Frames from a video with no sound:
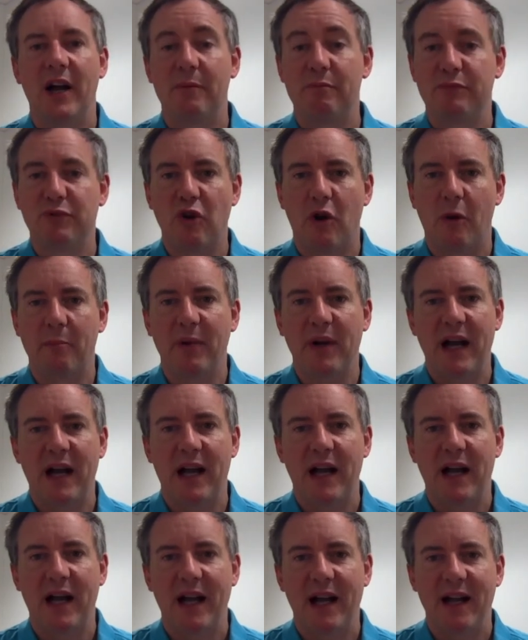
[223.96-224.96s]
drop
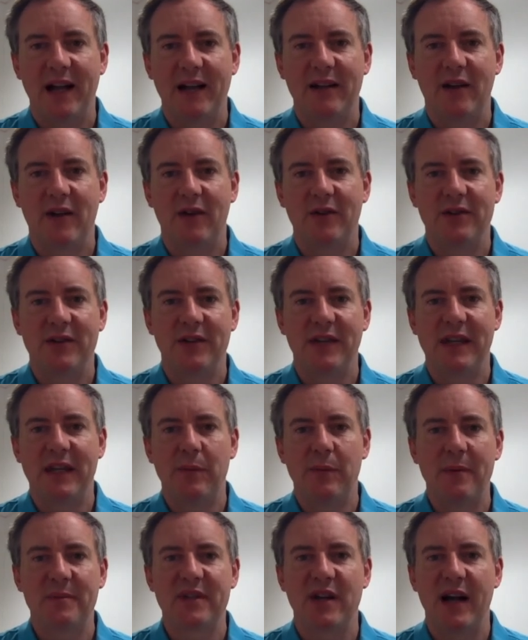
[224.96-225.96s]
onto the
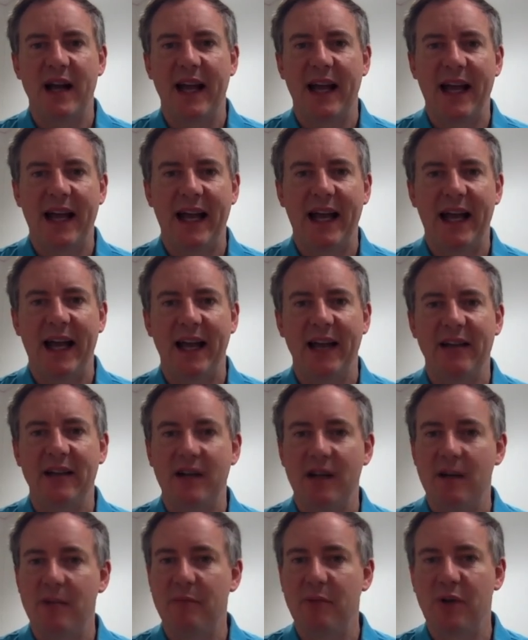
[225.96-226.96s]
website and
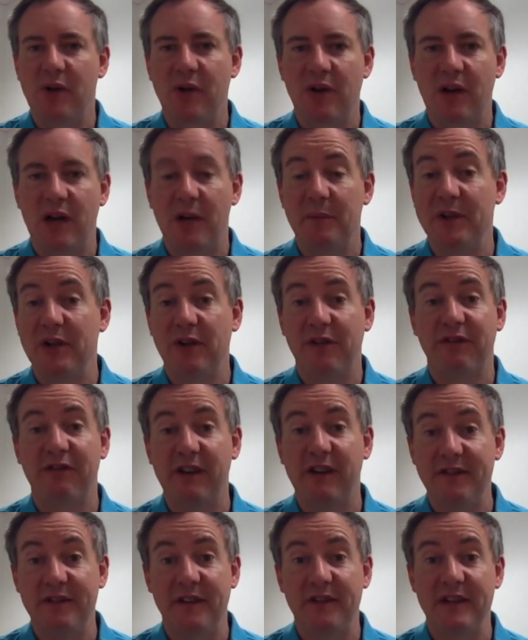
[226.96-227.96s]
book online. We do
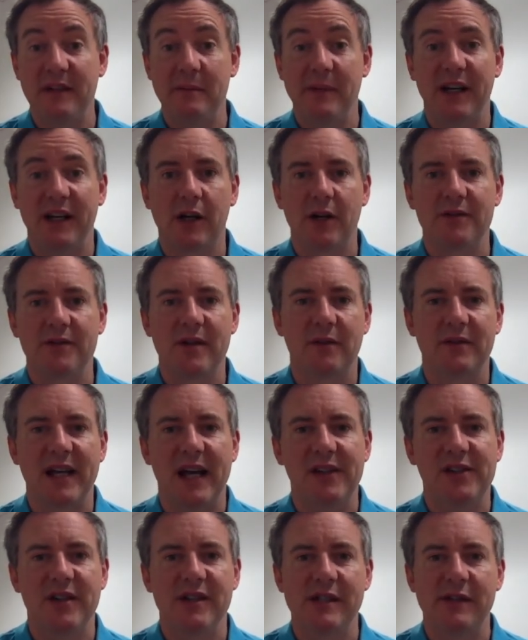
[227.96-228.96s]
free 15-minute
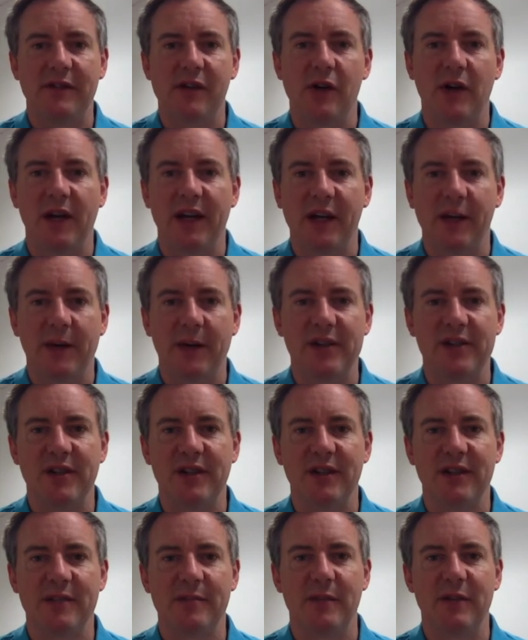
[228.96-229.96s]
consultations if you've got any
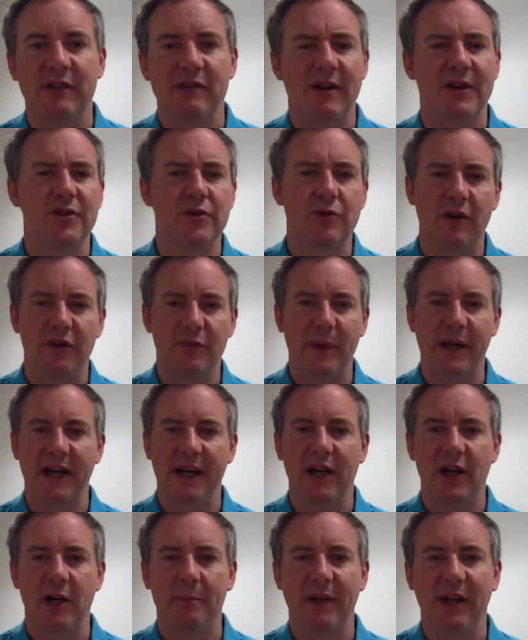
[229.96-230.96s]
questions but you're unsure if we can
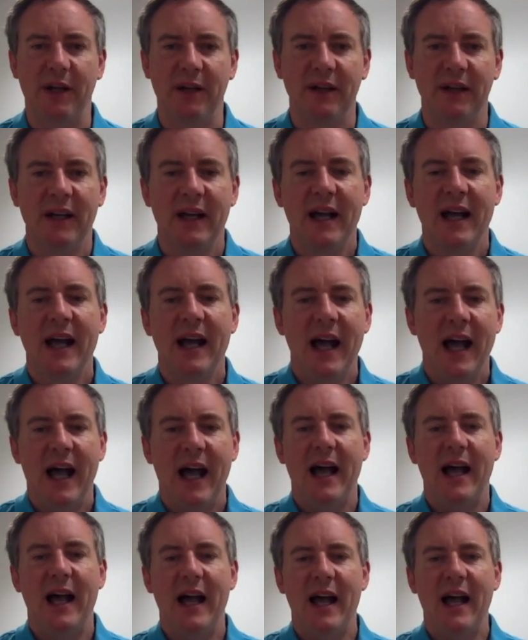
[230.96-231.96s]
help you.
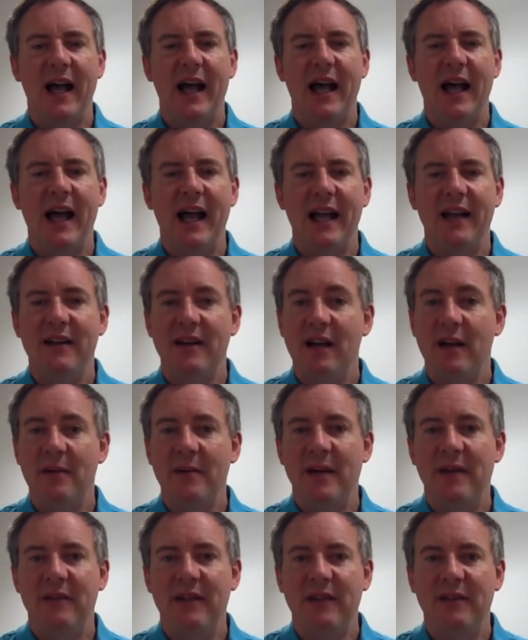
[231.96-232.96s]
And I hope
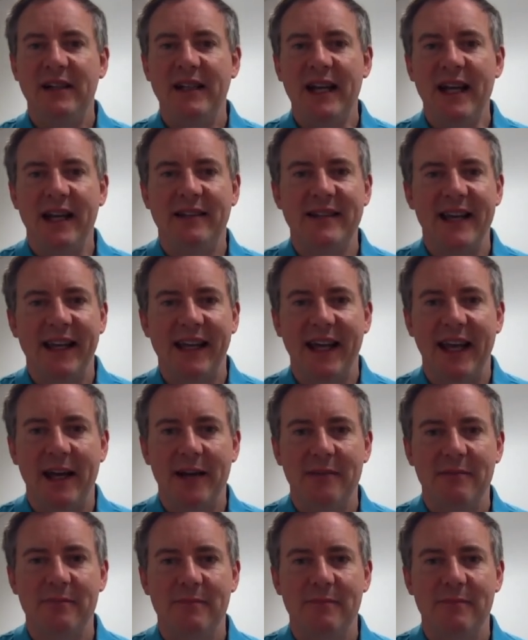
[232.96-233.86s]
you have a lovely day. Take care.